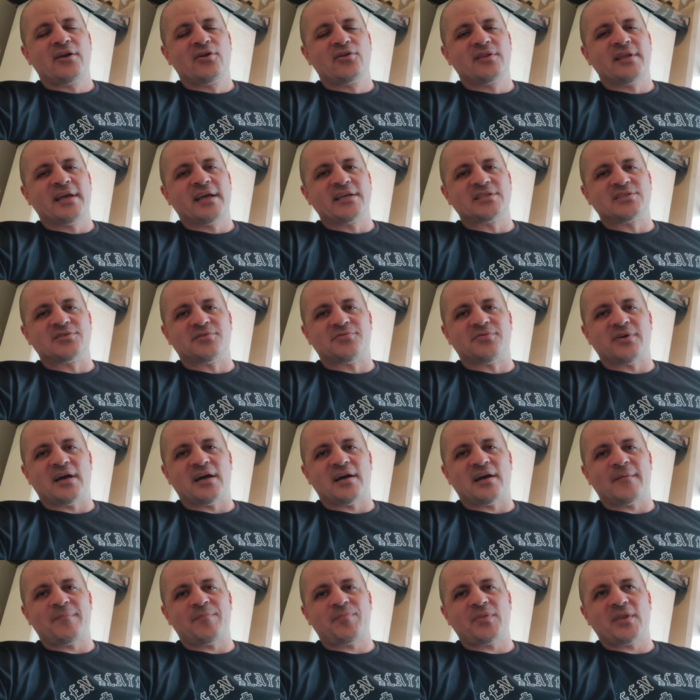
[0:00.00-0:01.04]
I don't think it's a,
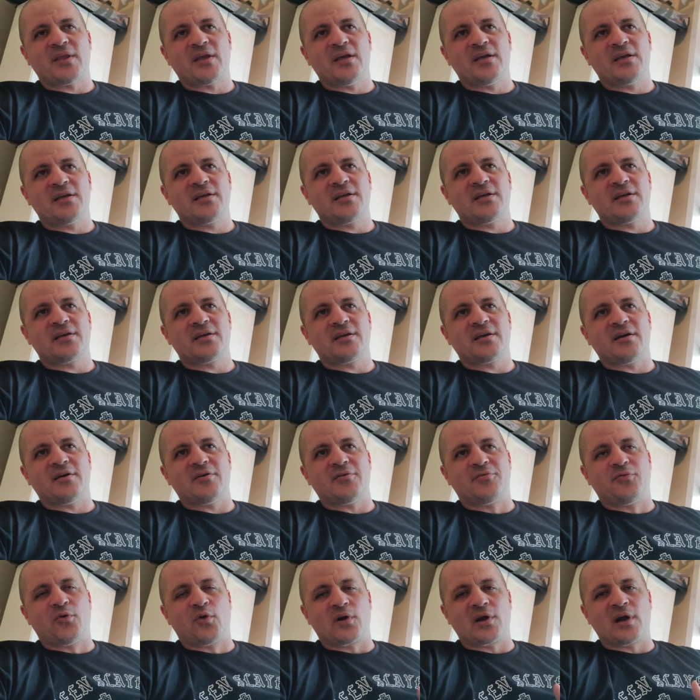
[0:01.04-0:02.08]

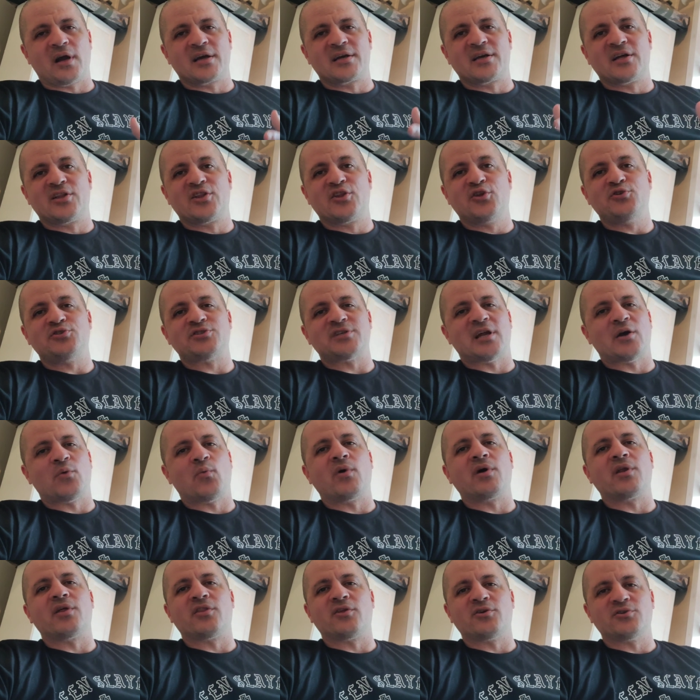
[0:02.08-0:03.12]
a foregone conclusion that
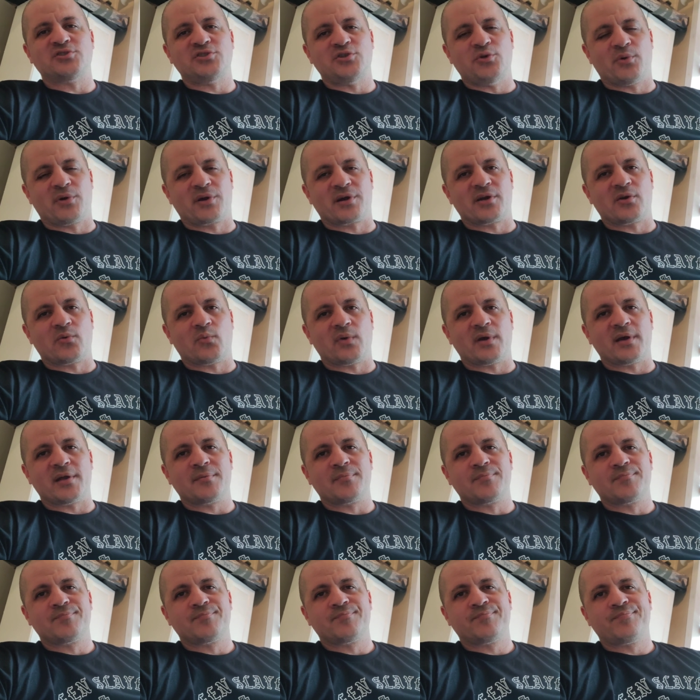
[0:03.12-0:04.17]
one of those two are going to
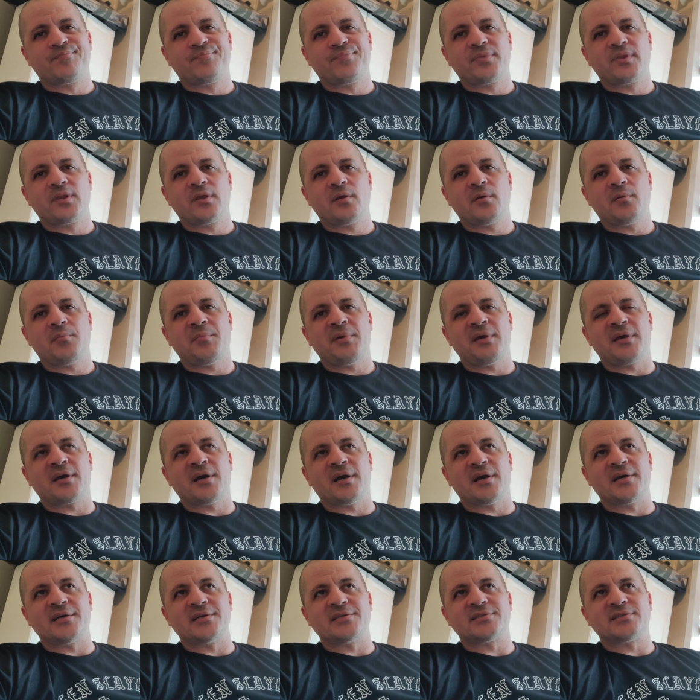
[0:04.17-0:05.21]
win.
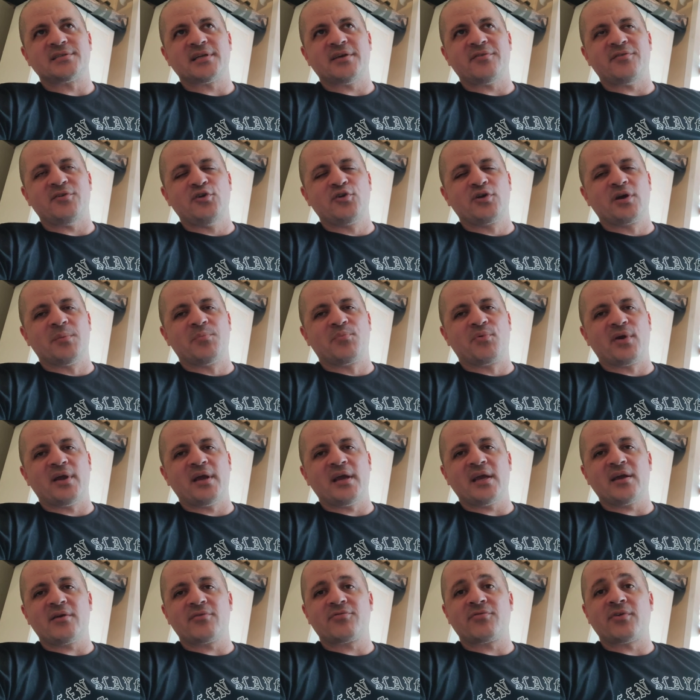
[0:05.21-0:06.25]
Because if you could
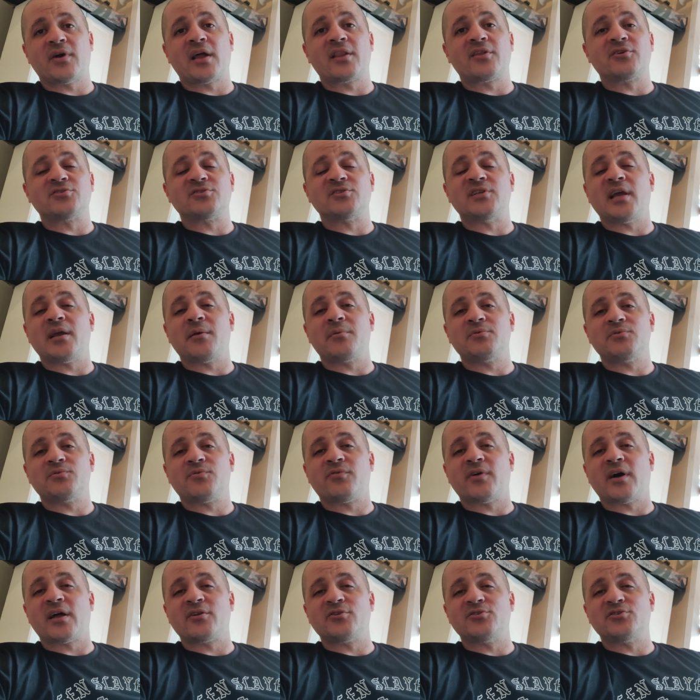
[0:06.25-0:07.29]
bring Father's Day,
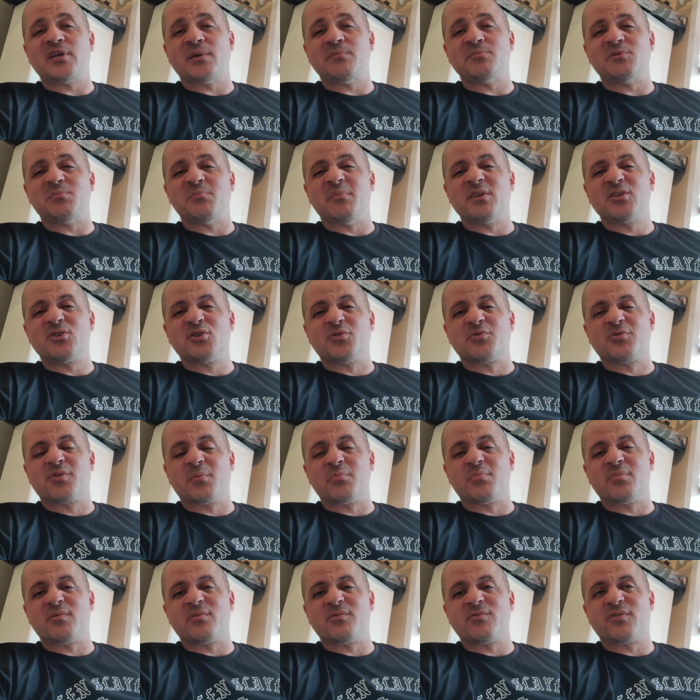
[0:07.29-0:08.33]
Father James Mitchell
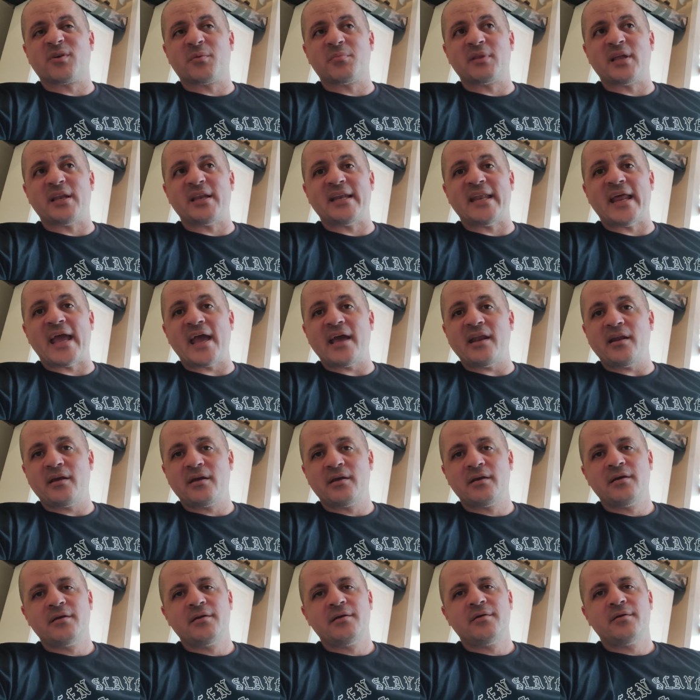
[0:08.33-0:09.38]
from, from the
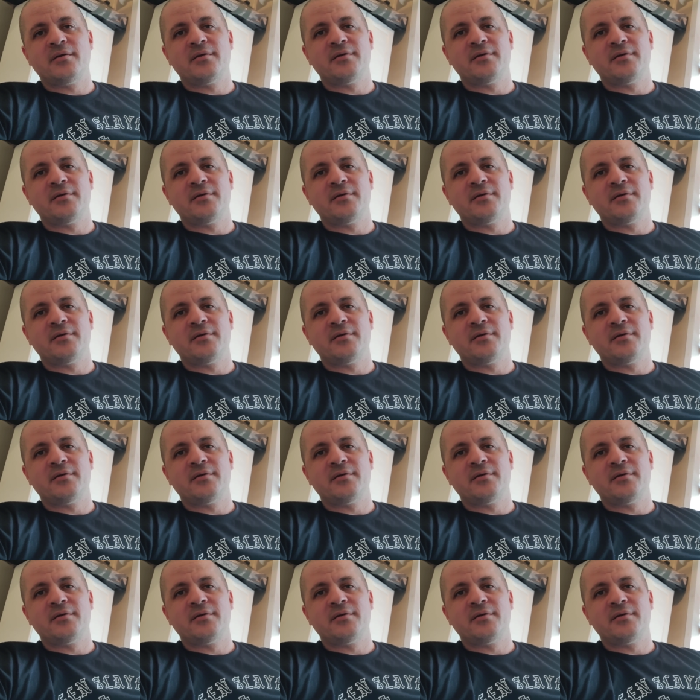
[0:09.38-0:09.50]
dead,